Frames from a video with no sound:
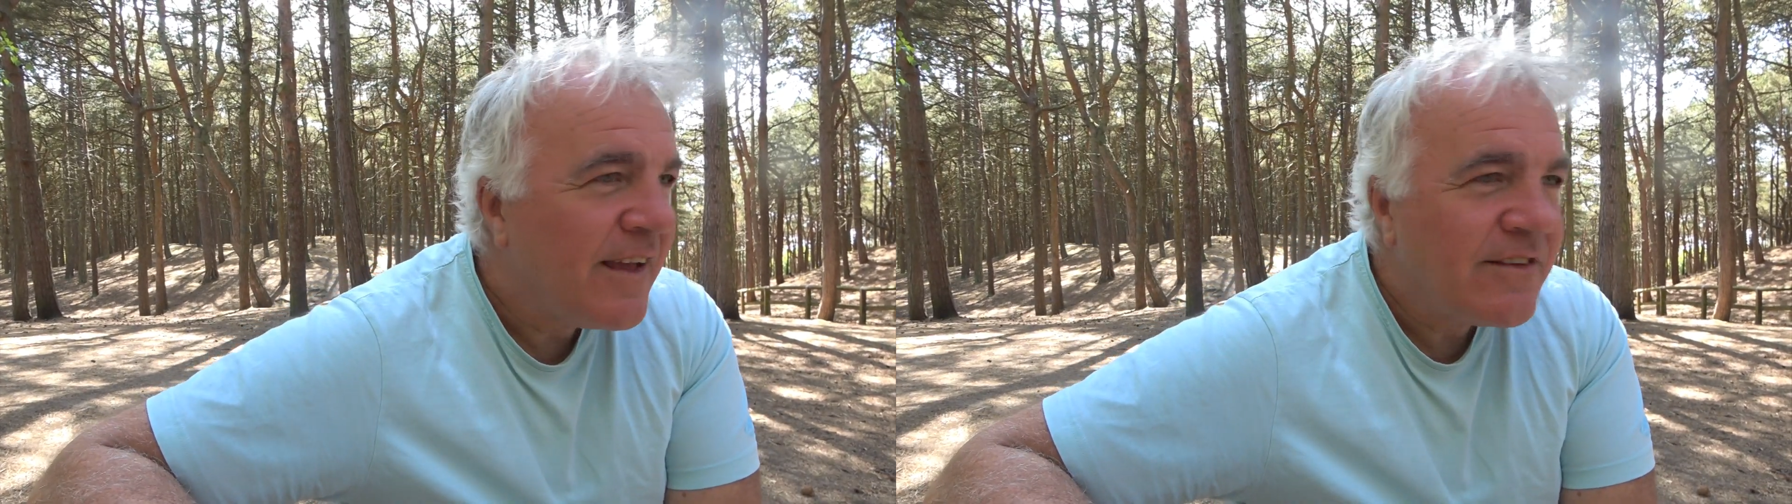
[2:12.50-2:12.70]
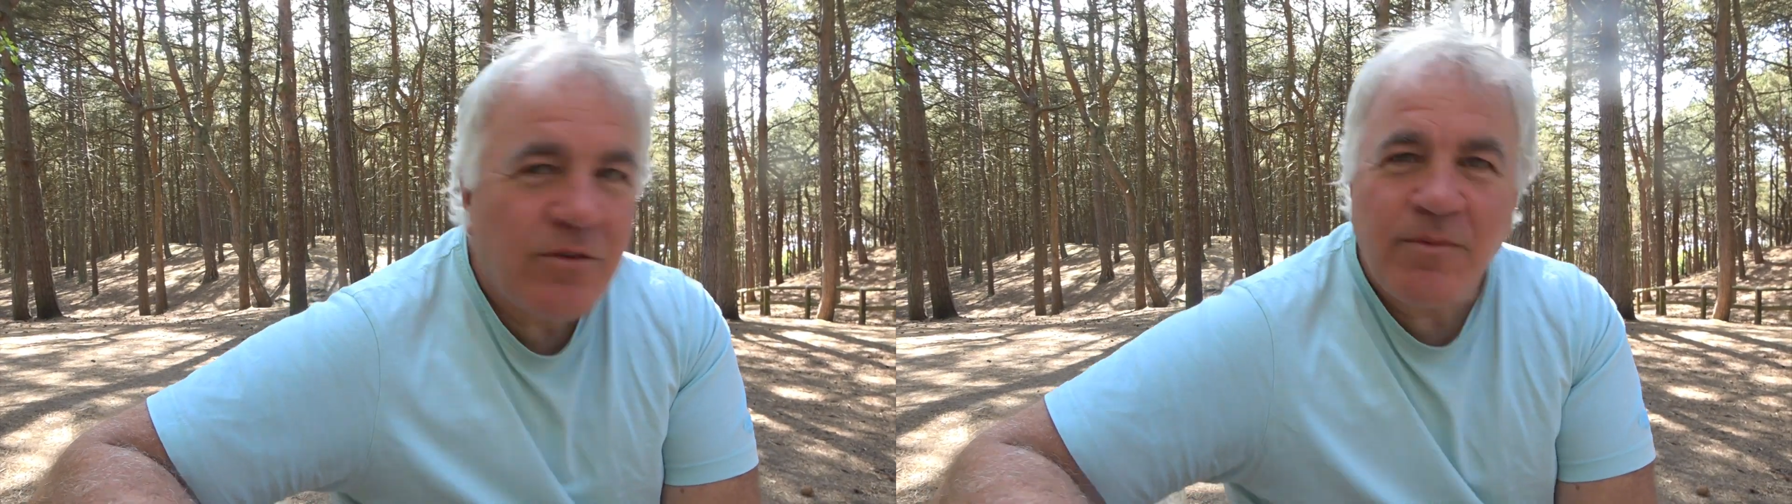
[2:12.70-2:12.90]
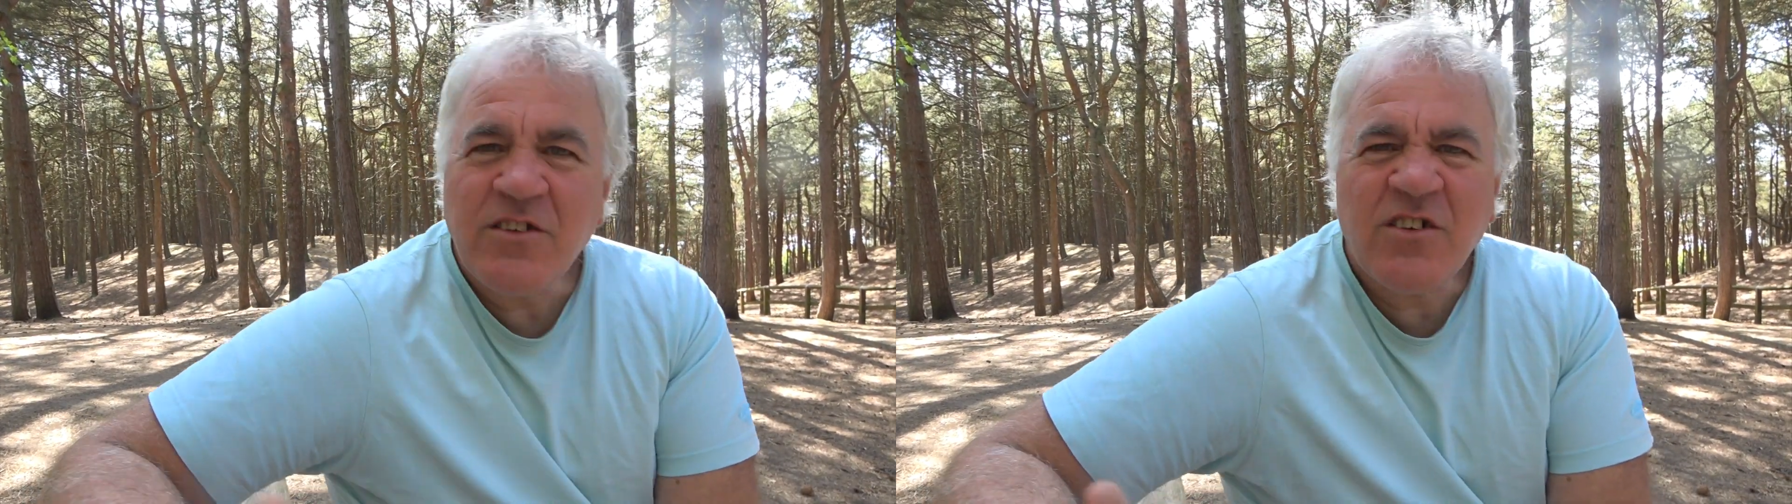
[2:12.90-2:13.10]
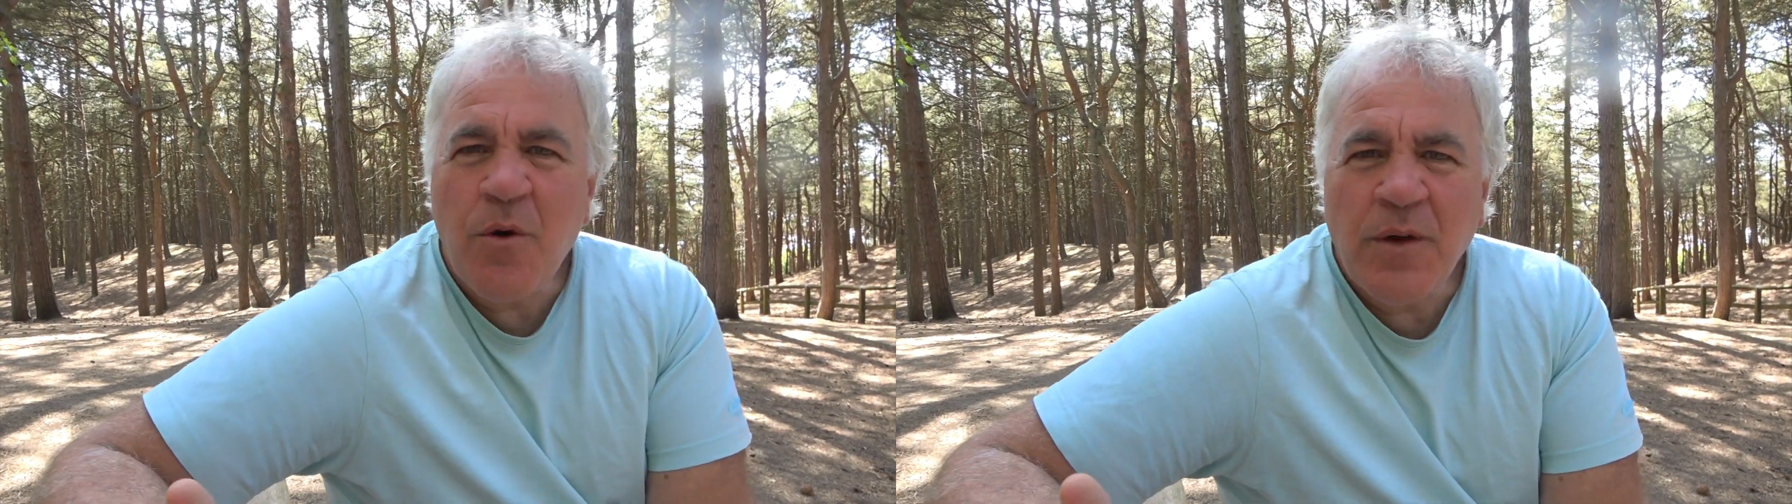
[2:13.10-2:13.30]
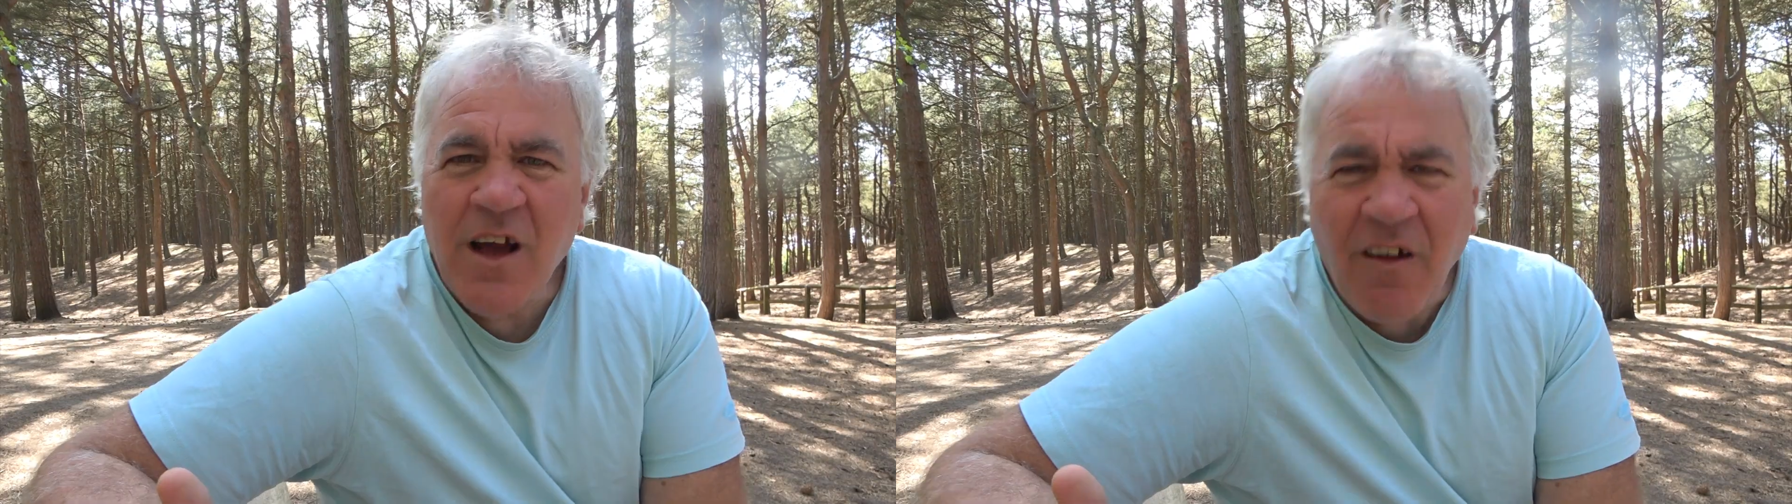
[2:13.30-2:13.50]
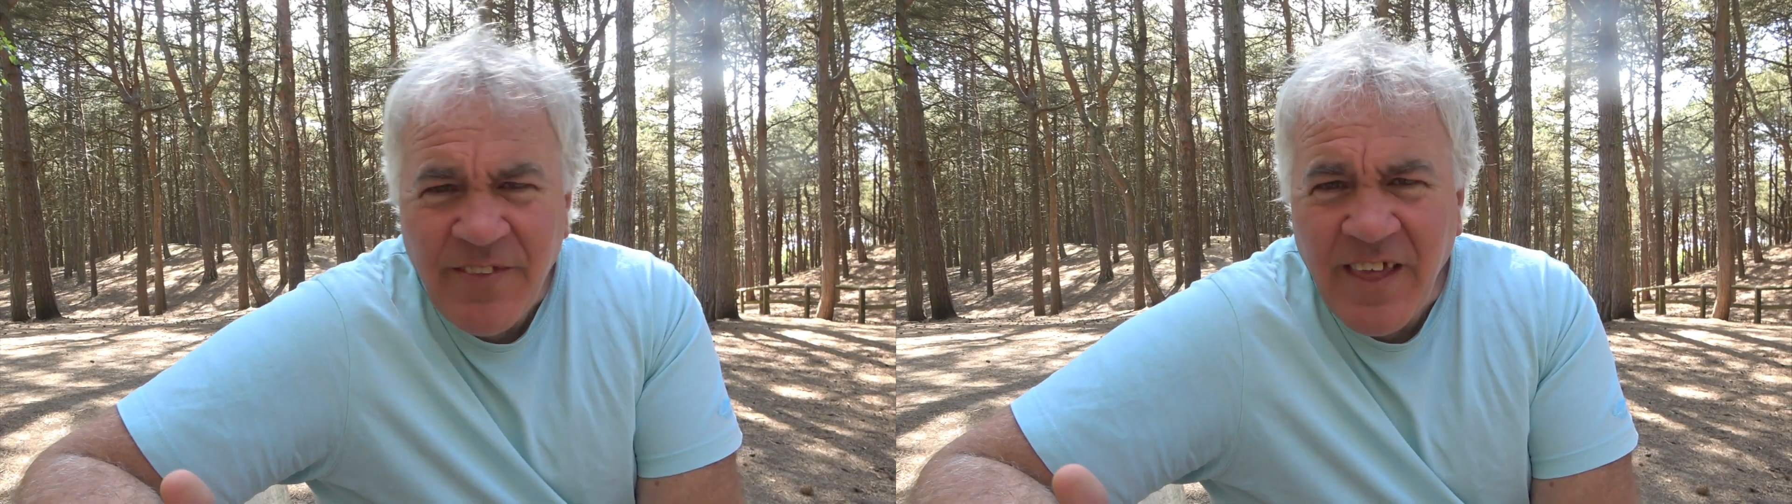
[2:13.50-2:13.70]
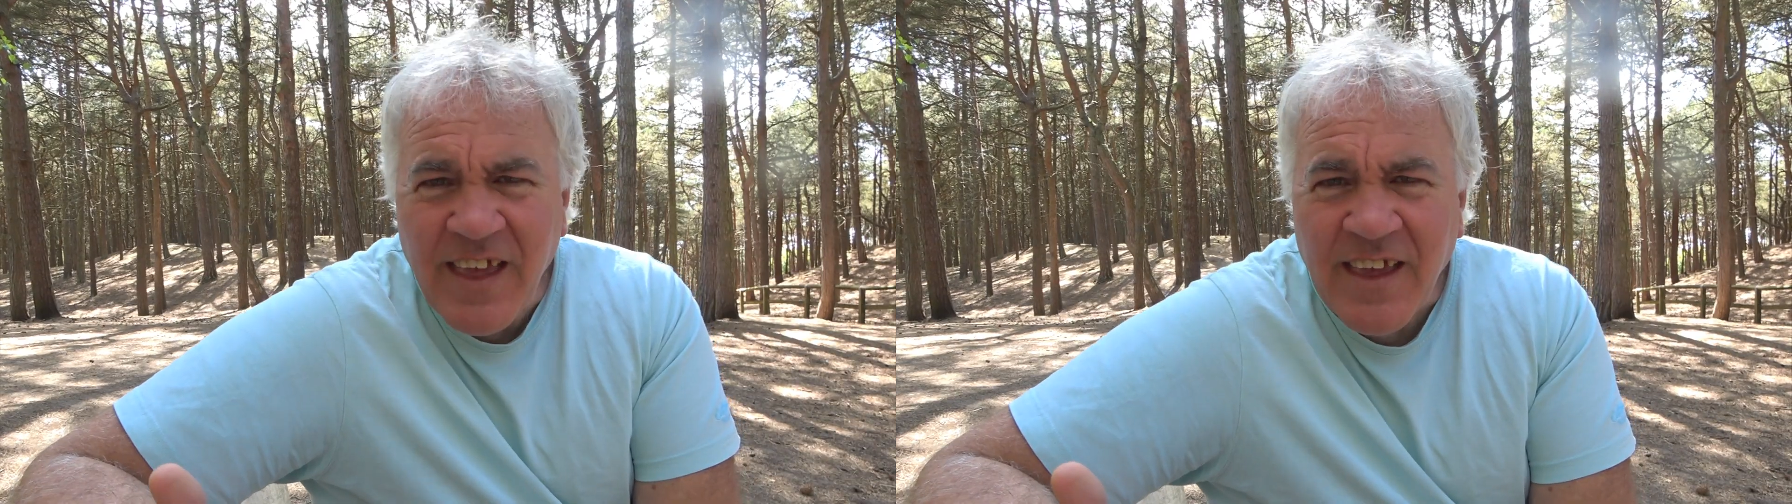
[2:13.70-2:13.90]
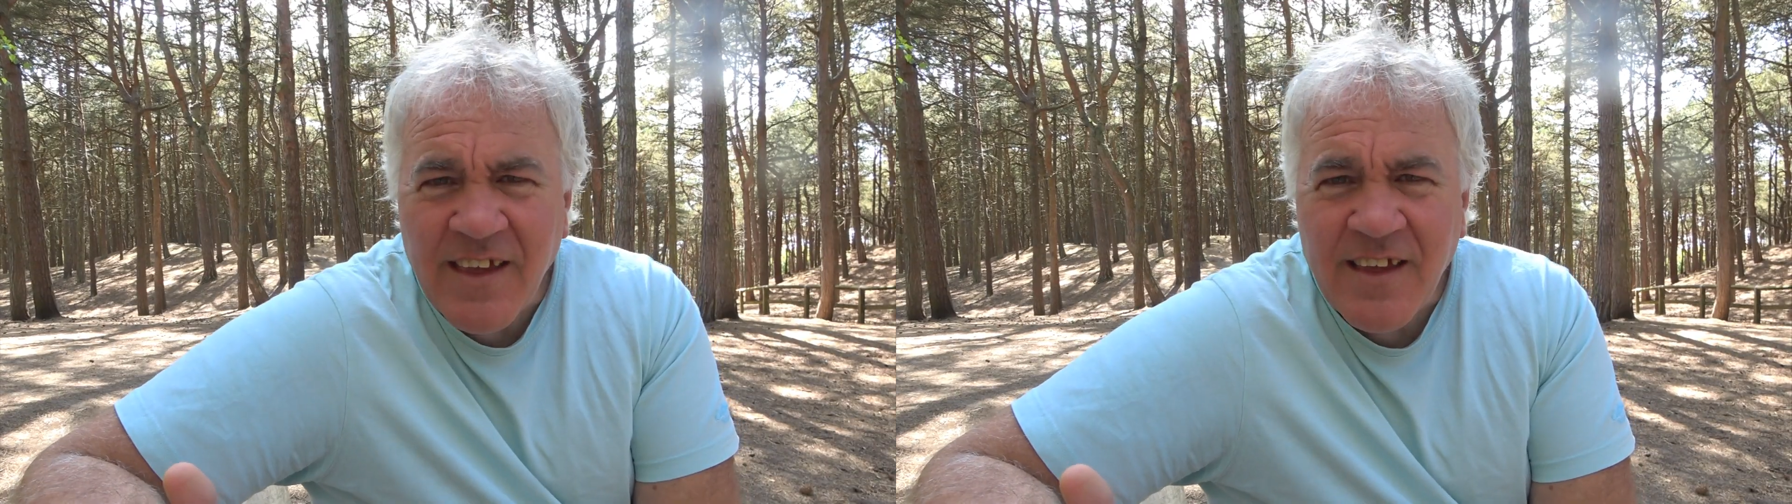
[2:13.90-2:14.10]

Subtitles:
Something's going on there.